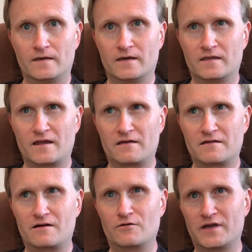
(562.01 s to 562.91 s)
And then I
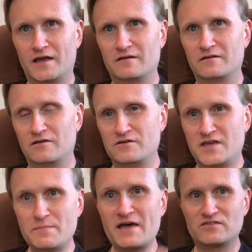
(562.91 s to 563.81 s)
thought, okay, you know, you
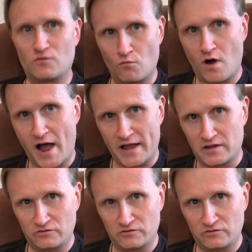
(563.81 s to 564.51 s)
keep asking why